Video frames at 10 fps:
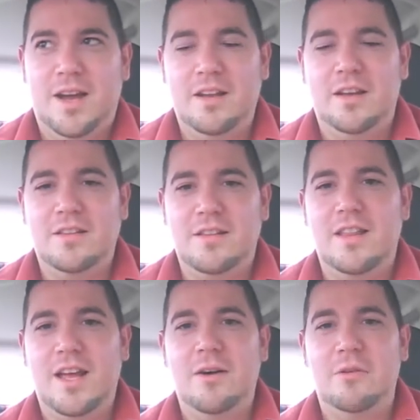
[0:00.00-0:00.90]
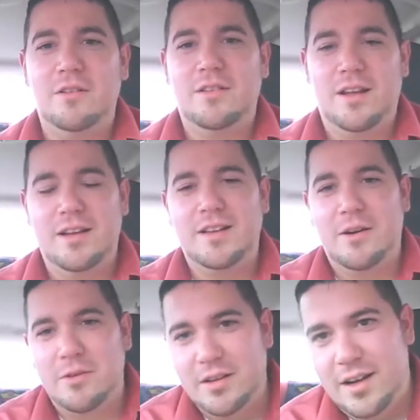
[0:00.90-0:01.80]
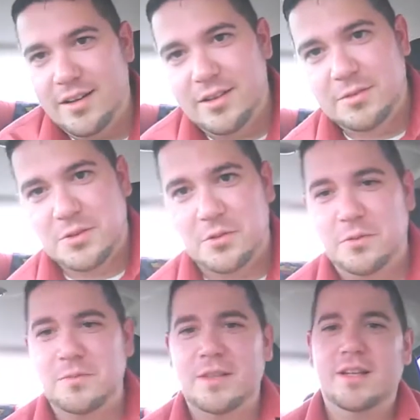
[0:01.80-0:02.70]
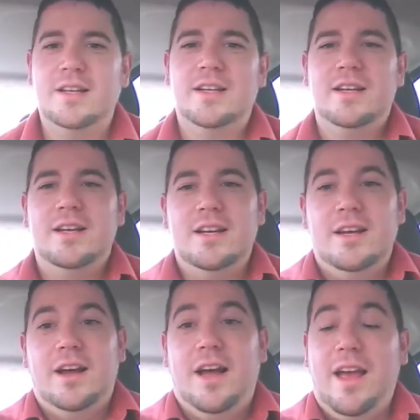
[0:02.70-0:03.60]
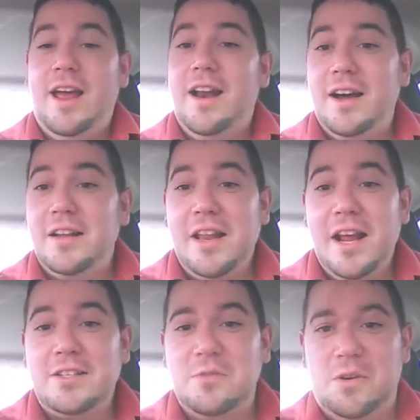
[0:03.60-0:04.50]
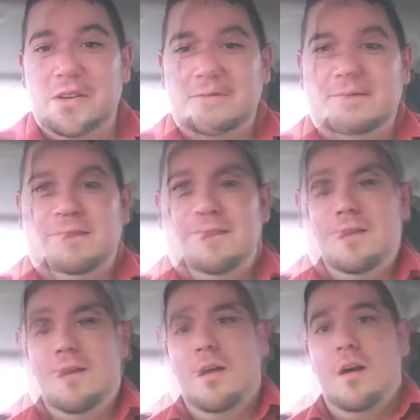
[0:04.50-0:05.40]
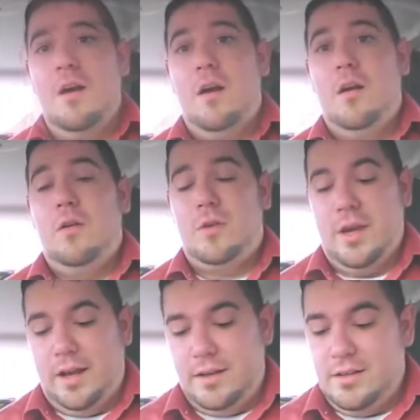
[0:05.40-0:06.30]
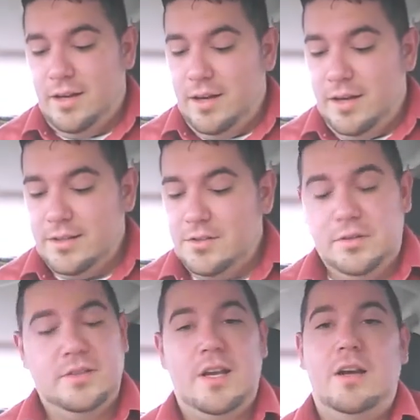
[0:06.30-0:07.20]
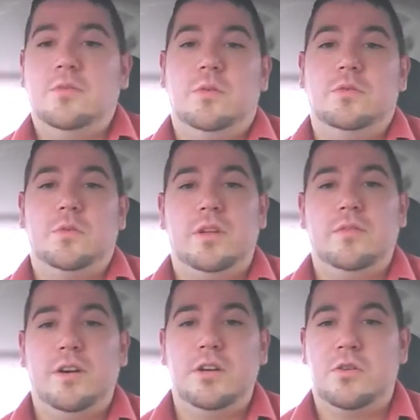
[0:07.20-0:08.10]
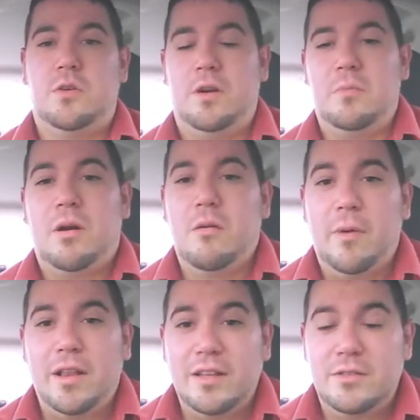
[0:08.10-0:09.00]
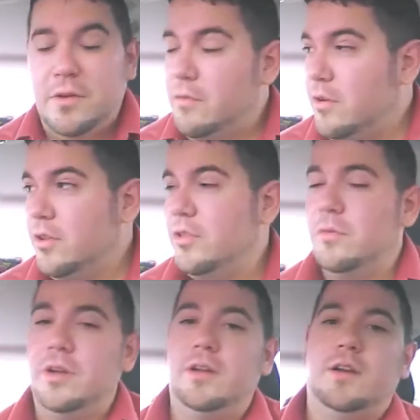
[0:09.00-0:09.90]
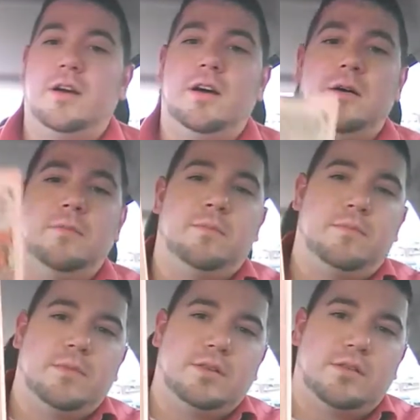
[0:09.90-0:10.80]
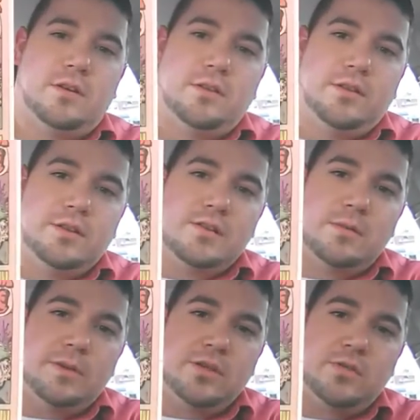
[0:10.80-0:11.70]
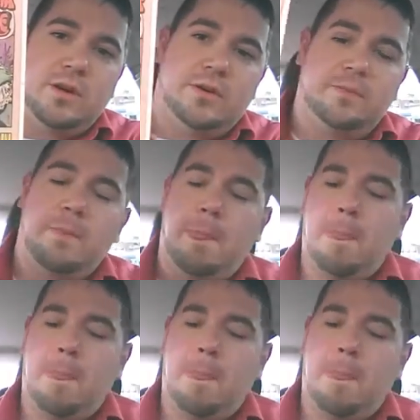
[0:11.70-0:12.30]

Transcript: I liked that one. I liked that one a lot. That was cool. And on to the next one. Okay, so this last one was really very short and probably my least favorite of the three. It's called The Serpent Tree.